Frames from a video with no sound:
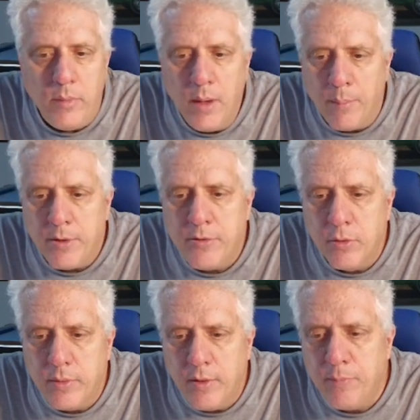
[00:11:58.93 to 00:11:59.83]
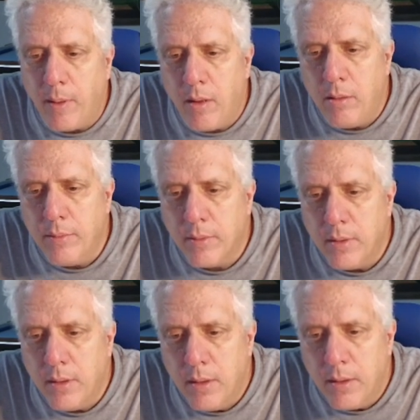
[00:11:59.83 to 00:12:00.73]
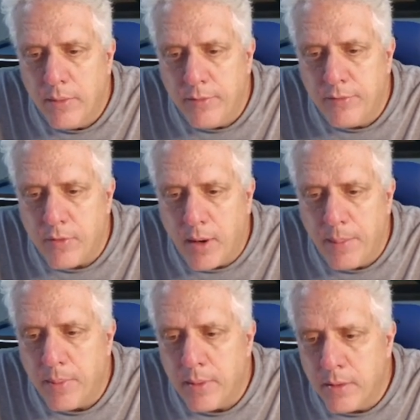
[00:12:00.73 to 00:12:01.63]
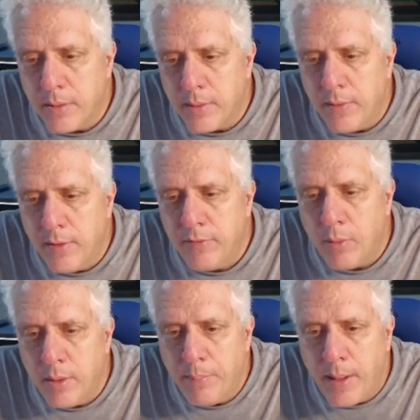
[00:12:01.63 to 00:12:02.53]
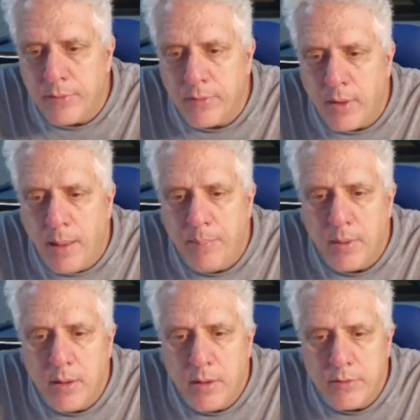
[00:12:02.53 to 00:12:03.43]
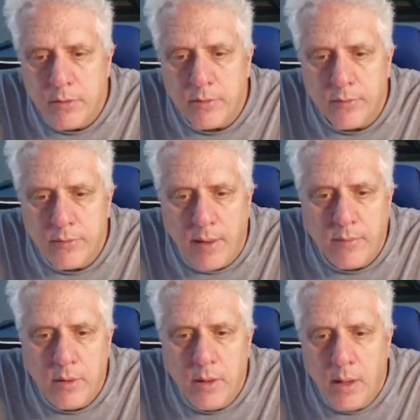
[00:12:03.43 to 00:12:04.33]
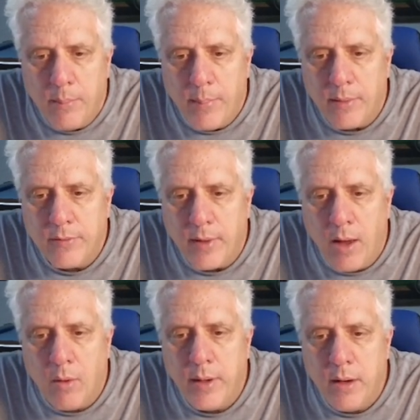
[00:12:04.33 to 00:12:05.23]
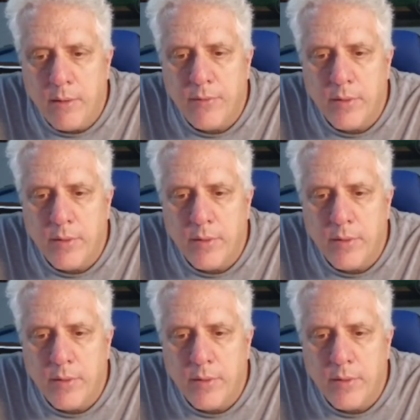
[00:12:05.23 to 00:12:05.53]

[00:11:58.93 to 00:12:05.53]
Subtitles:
I'm going to shoot this ball, this stripe, then this one, bounce up, shoot the 7, bounce out here for the